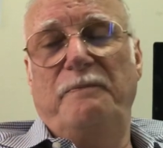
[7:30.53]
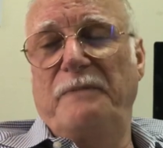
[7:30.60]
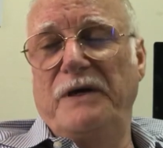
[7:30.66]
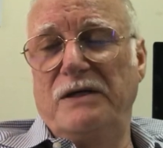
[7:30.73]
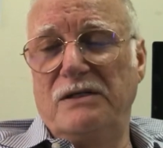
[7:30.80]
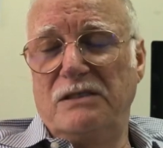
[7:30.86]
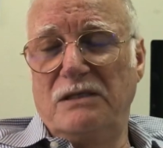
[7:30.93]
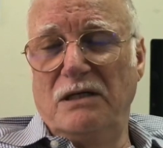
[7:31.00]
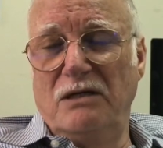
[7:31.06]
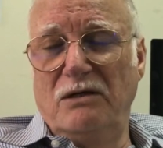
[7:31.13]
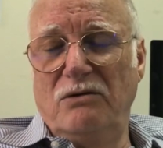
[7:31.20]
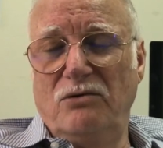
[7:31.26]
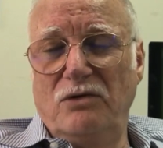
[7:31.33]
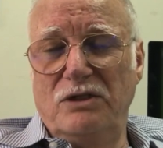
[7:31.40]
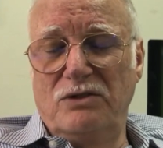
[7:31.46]
person
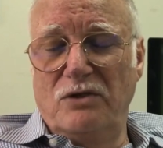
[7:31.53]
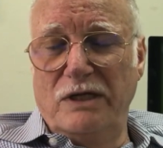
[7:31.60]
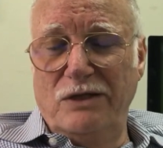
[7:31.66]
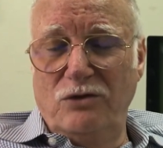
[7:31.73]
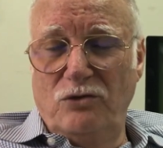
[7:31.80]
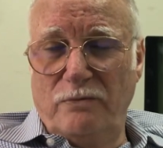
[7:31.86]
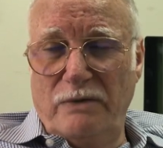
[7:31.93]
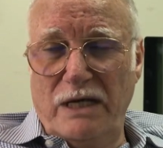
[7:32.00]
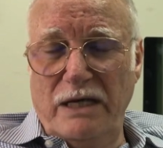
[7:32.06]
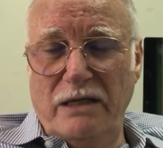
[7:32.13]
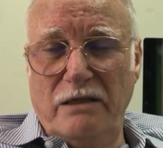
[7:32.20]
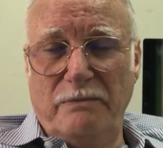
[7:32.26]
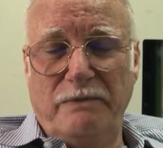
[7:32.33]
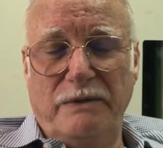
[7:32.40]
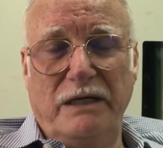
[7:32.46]
who is going to buy
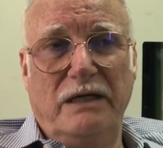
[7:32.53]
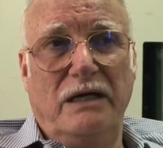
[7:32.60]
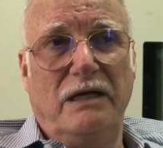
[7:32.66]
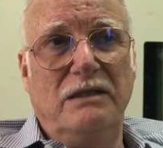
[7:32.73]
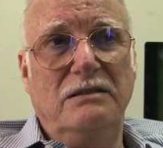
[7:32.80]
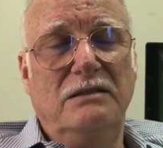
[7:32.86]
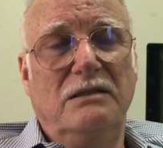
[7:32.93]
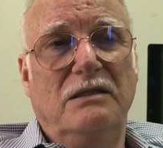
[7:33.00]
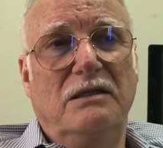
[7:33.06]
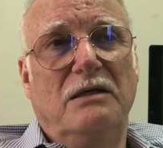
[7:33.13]
the precast